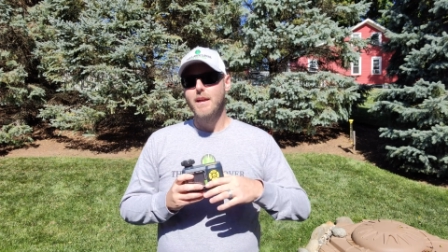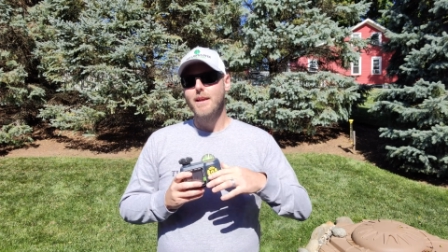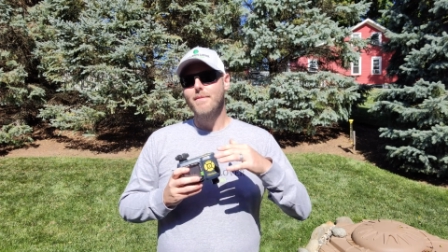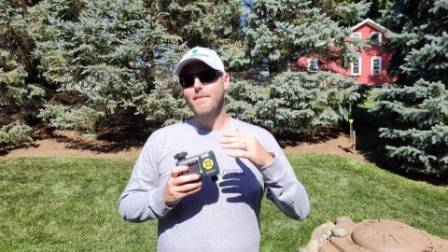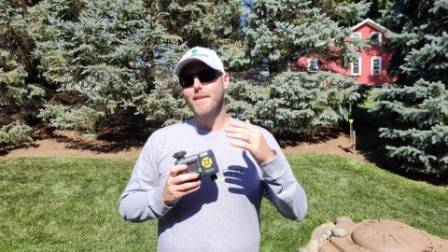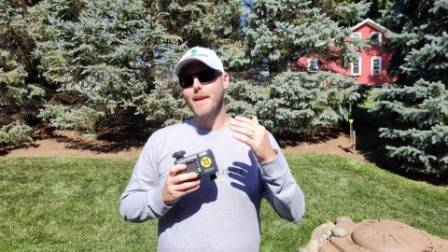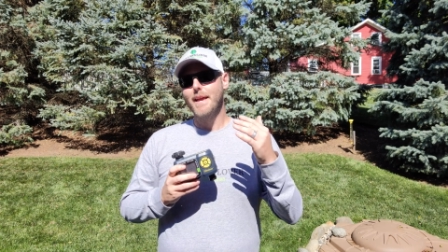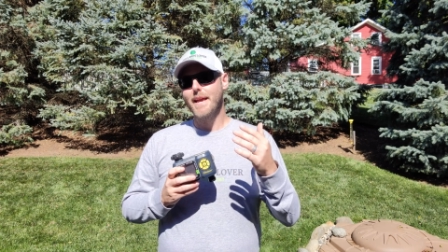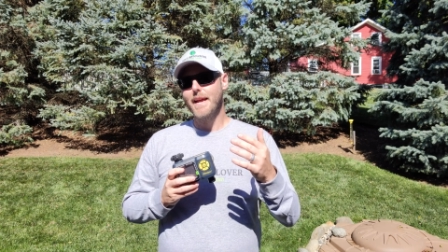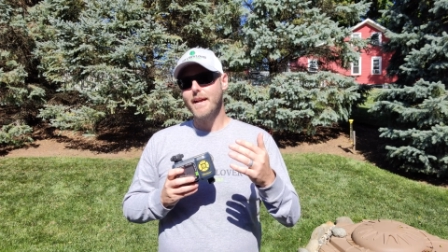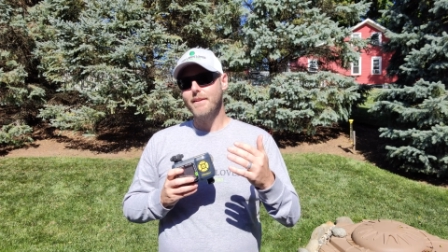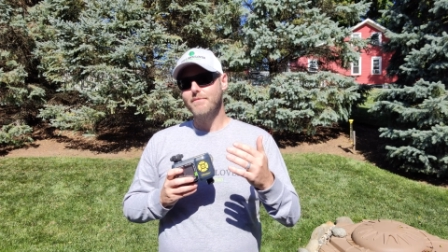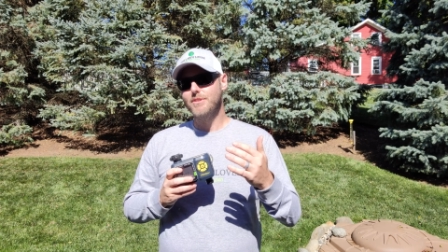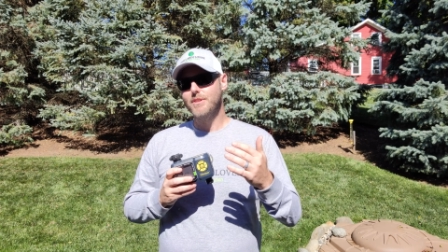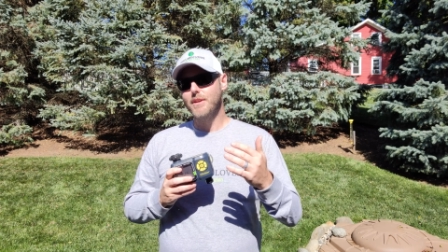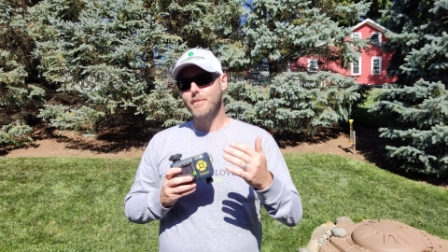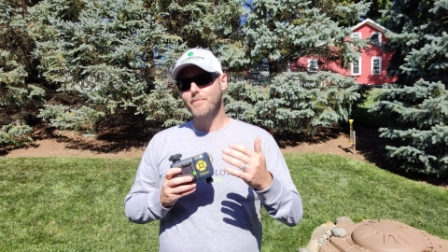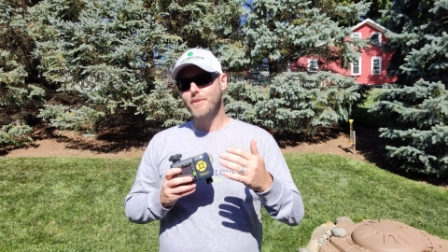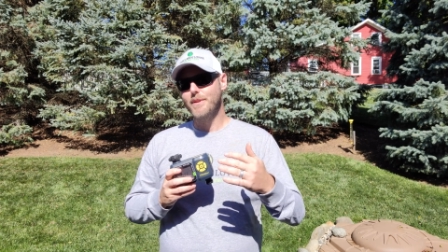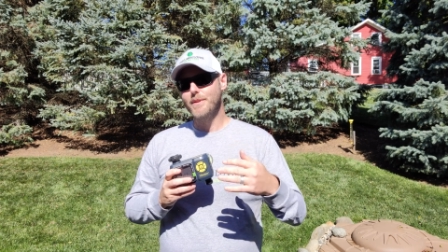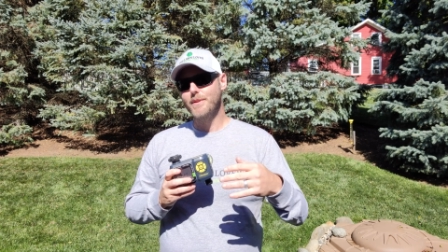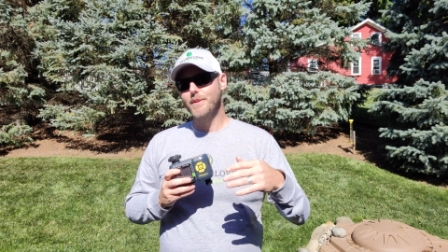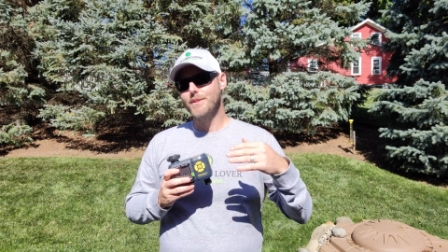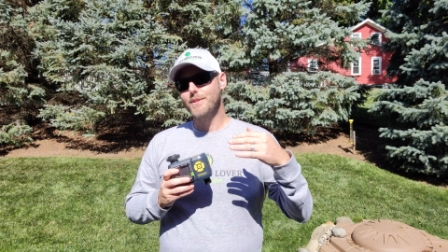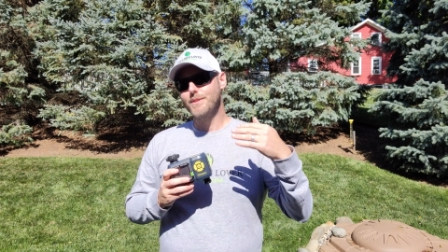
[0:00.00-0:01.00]
they have
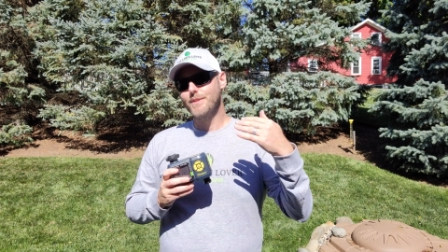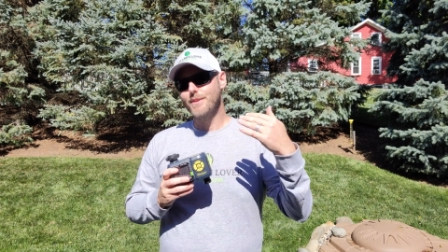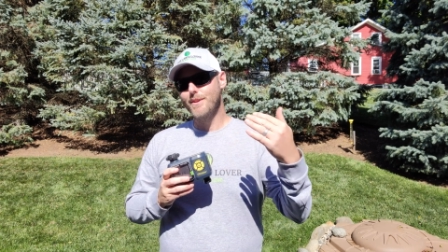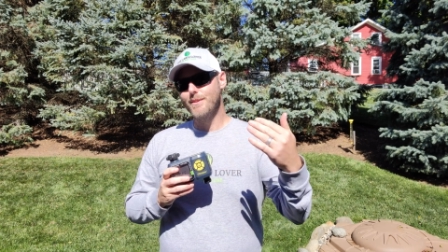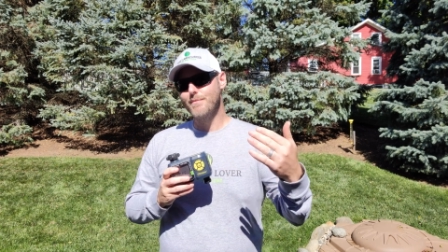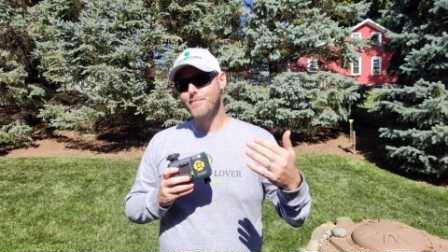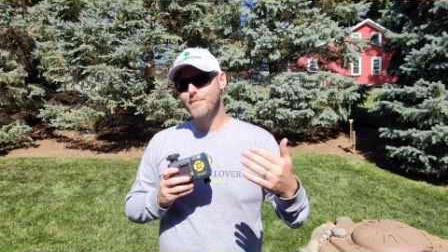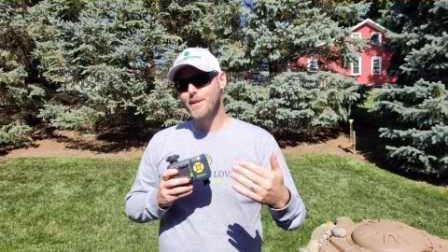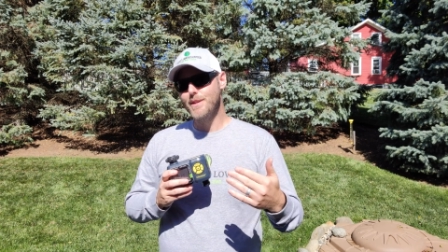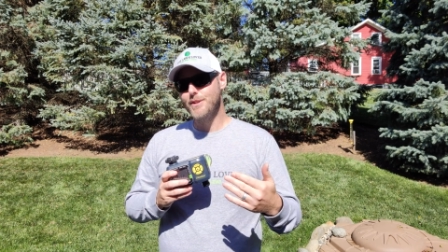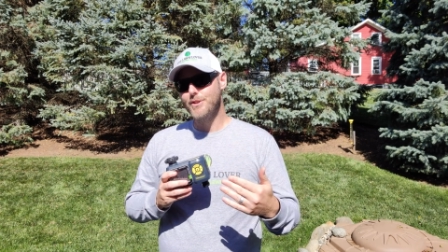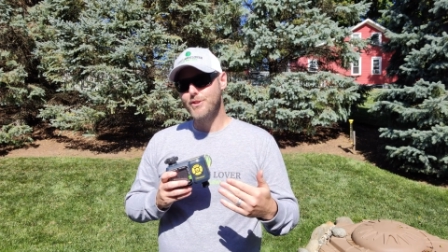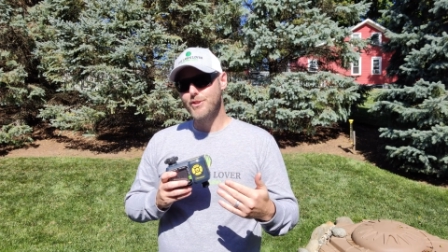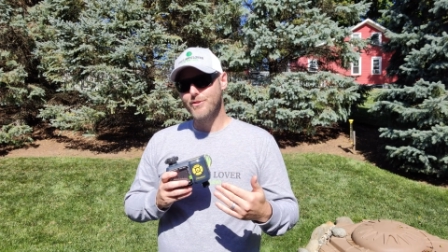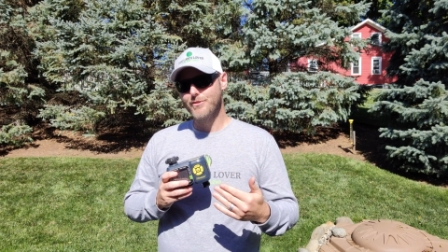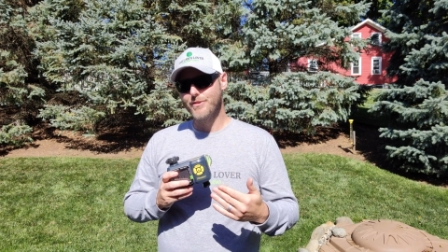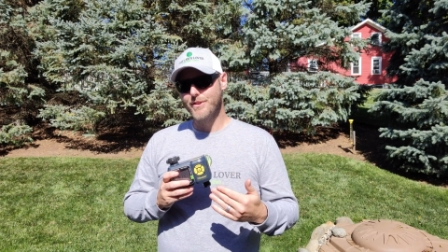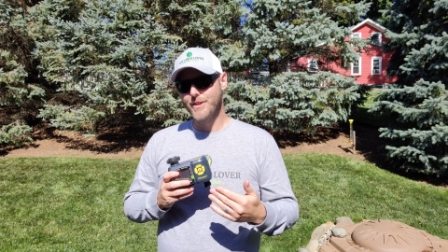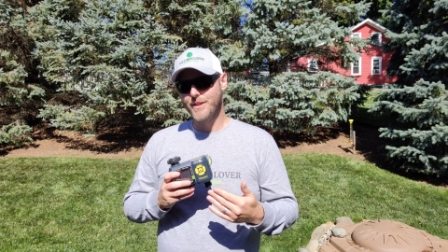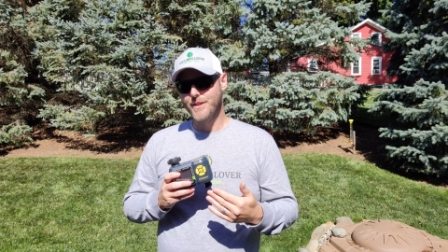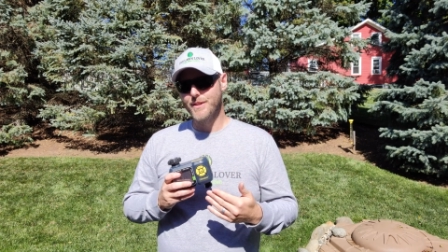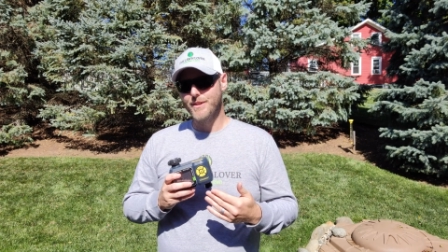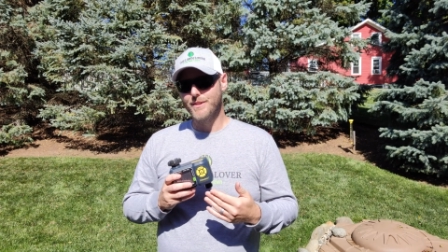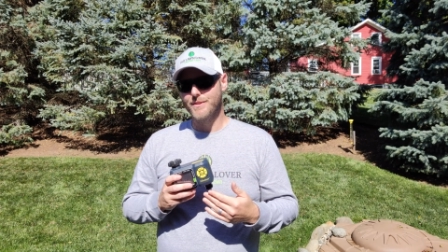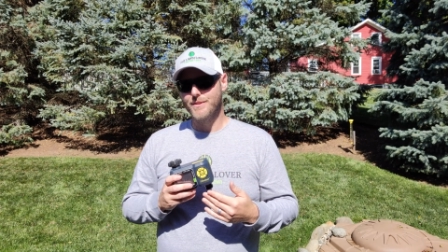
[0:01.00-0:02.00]
something that's going to meet your
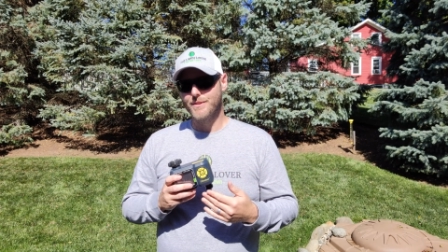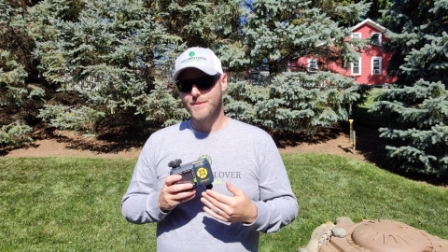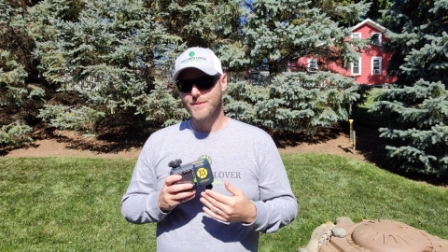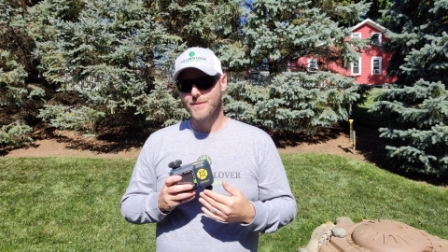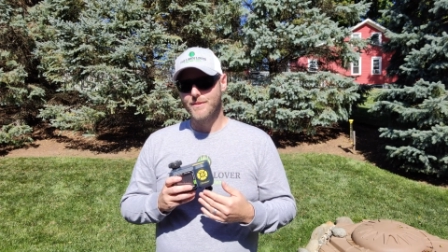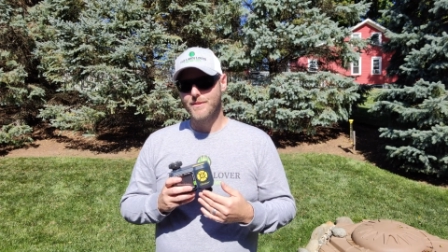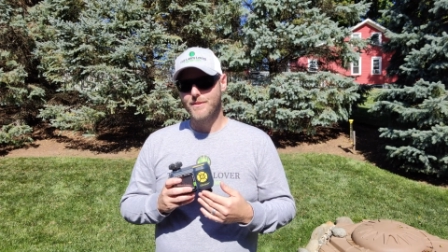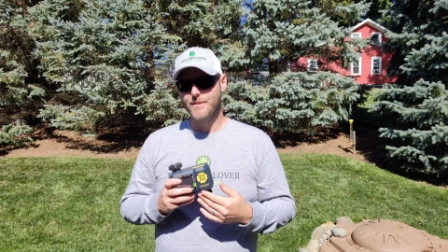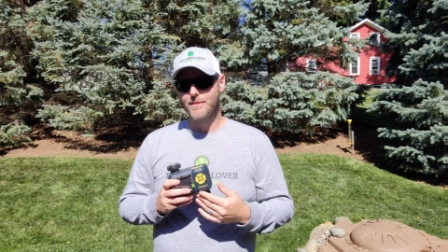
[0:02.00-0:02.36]
needs.